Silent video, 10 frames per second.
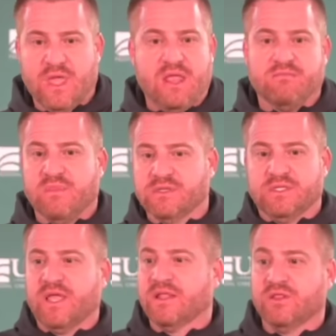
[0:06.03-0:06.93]
And
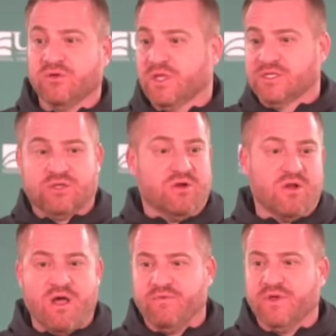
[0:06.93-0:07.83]
I literally, I started
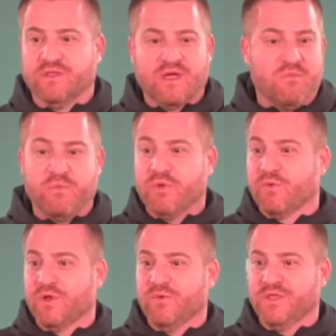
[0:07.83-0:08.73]
off with, I'm going to be
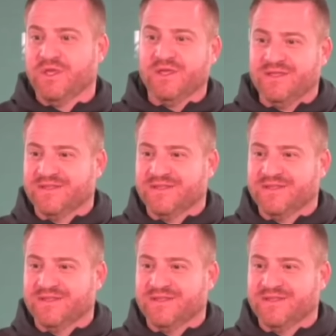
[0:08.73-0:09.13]
real with you,